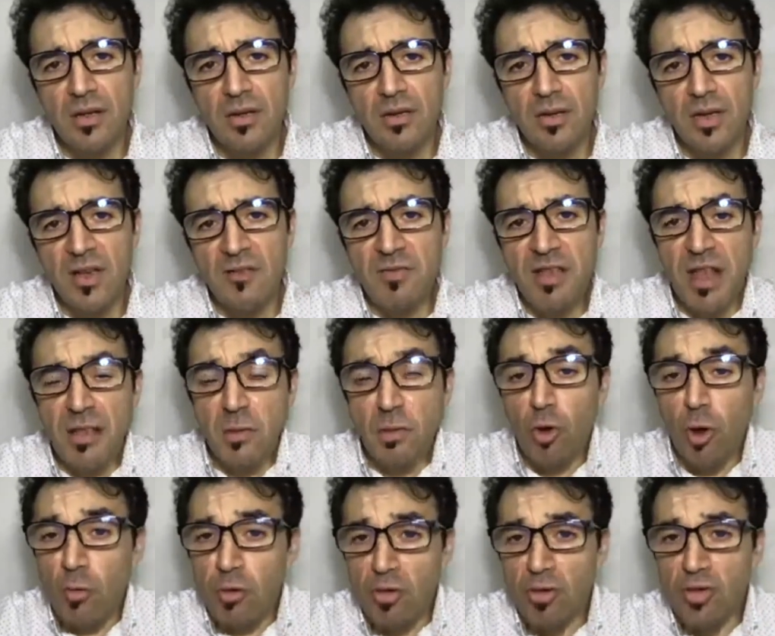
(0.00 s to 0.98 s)
If that
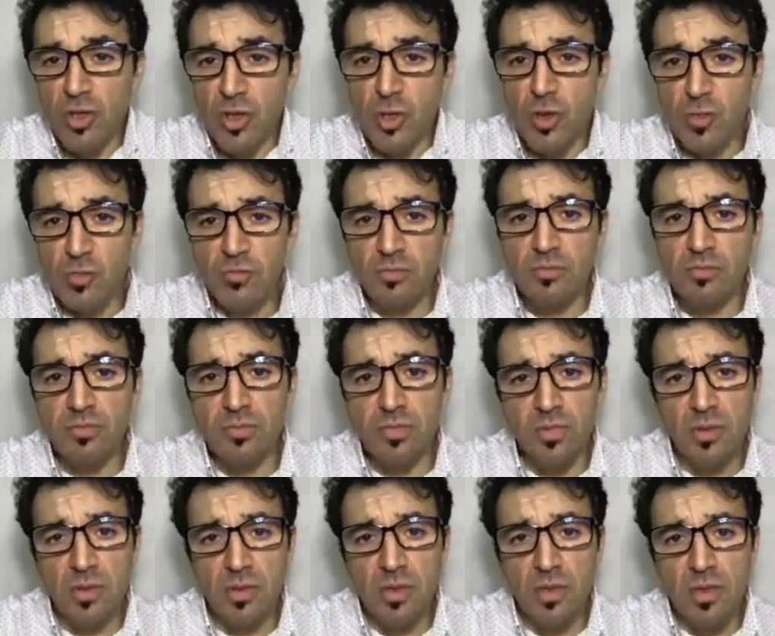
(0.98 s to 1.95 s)
troubles you,
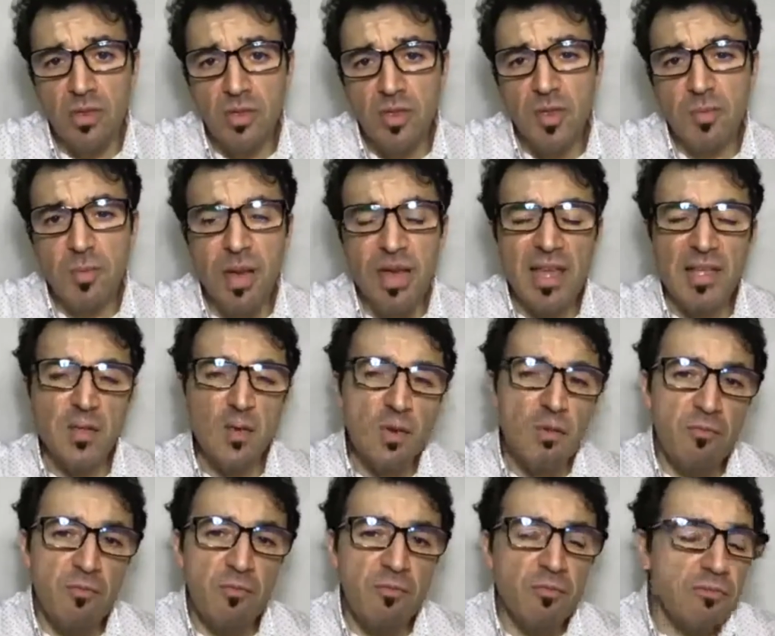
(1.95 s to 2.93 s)
just buy a swimming
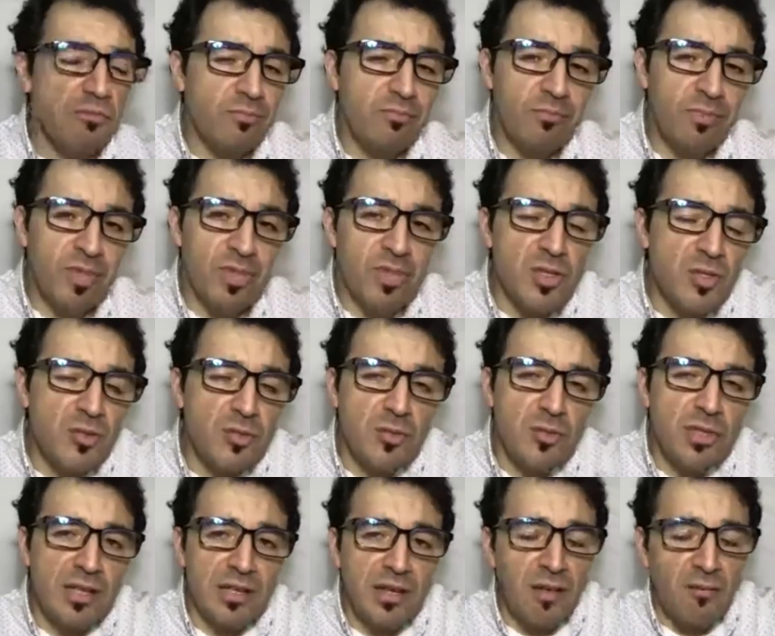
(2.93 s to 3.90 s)
suit,
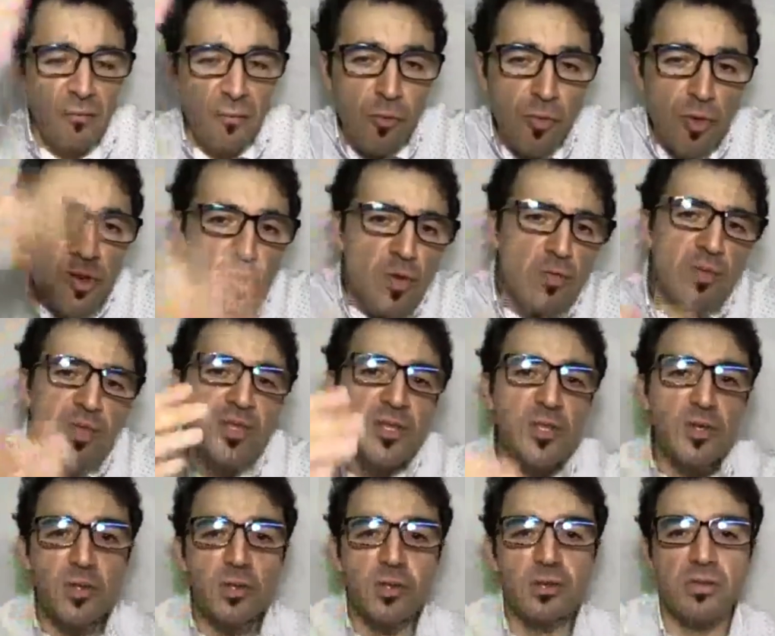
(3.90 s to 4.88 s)
that a full swimming
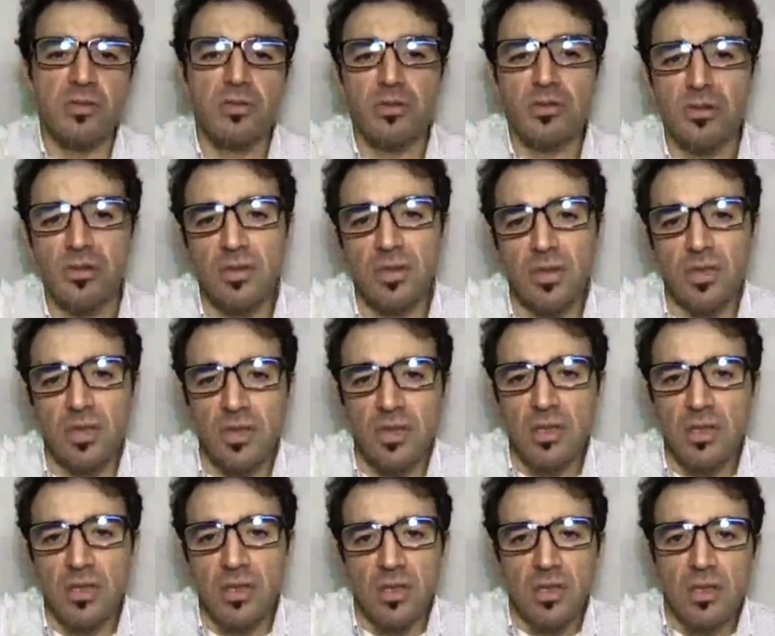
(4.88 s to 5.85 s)
suit,
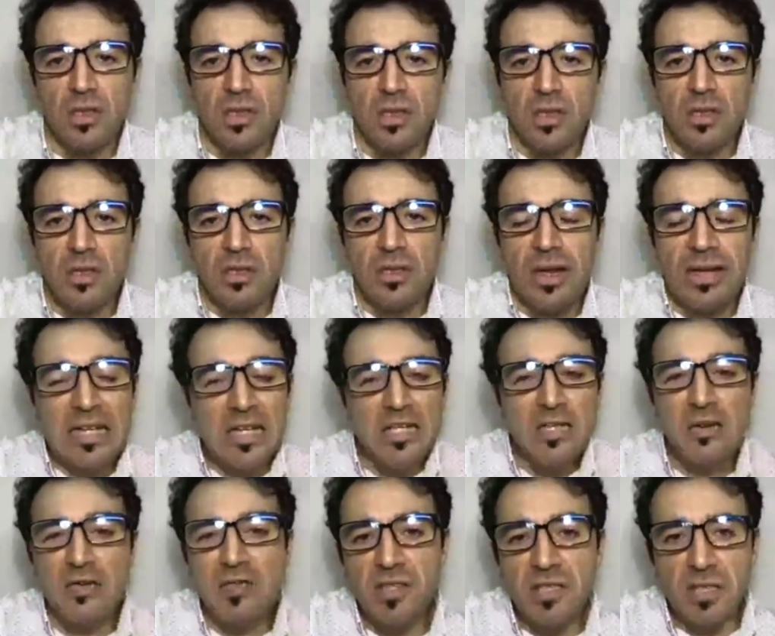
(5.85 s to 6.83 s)
and enjoy
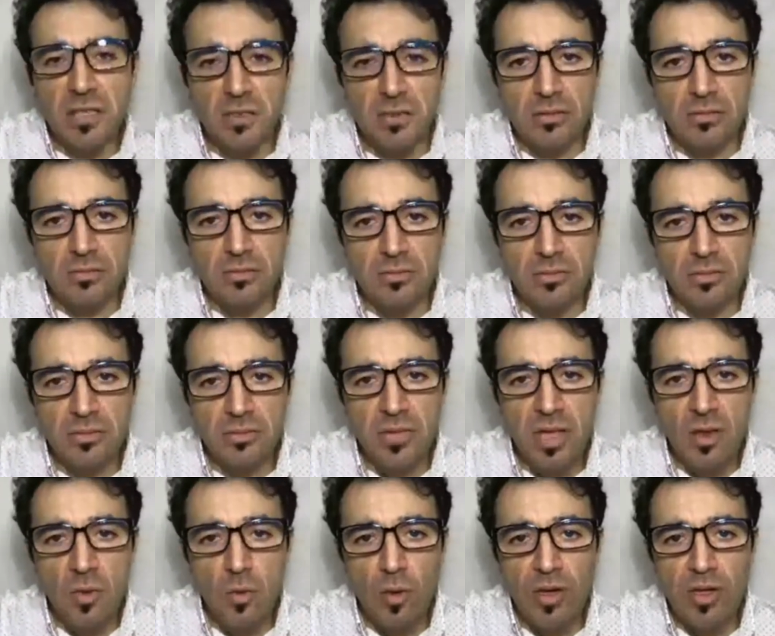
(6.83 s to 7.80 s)
the sun that
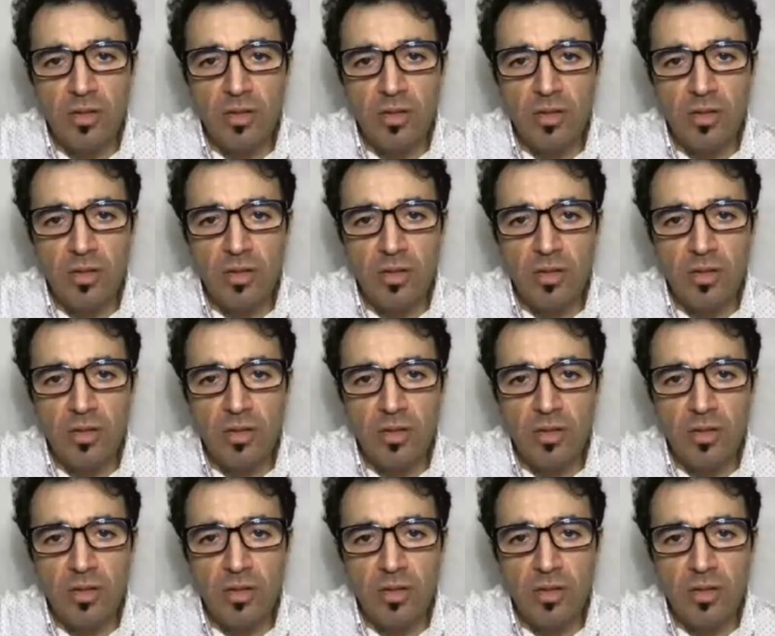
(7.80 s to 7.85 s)
way.